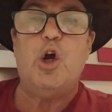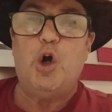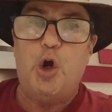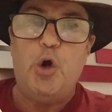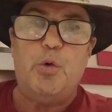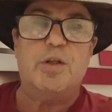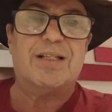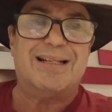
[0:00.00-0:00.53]

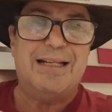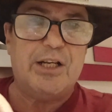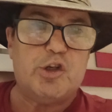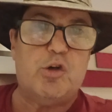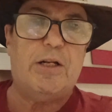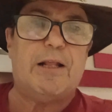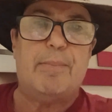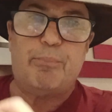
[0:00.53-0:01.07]
who is
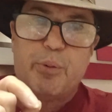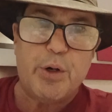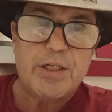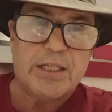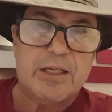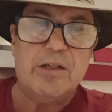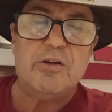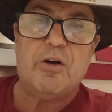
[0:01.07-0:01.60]
literally the
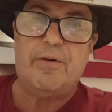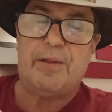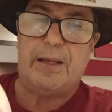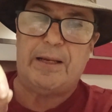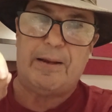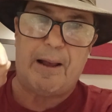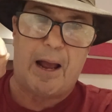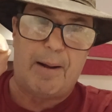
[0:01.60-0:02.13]
president of
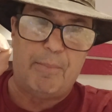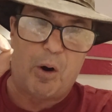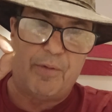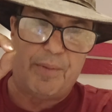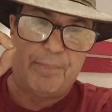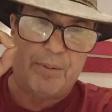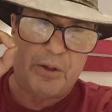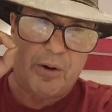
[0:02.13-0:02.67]
the
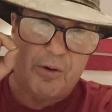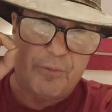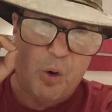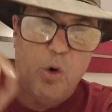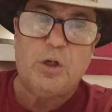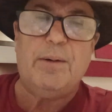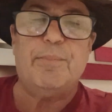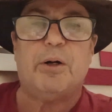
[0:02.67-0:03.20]

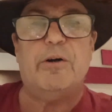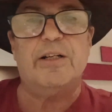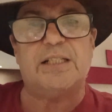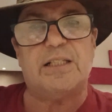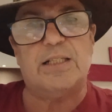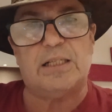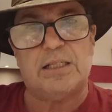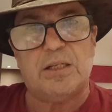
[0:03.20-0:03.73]
Auckland
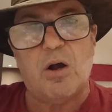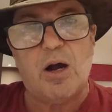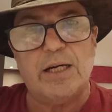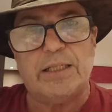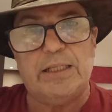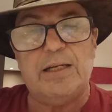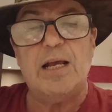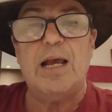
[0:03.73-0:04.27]
Barrister
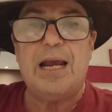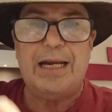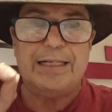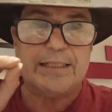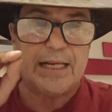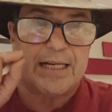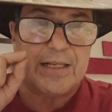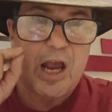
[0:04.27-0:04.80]
Society, and he
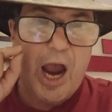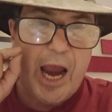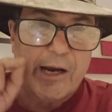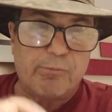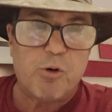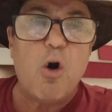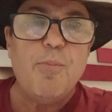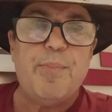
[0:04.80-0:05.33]
says a
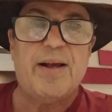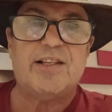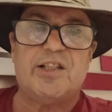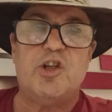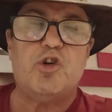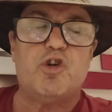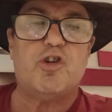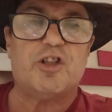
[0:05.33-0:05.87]
robust
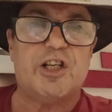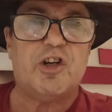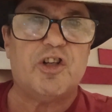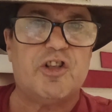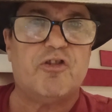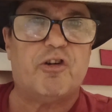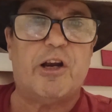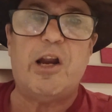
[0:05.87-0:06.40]

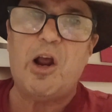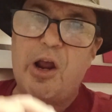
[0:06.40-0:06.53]
citizenry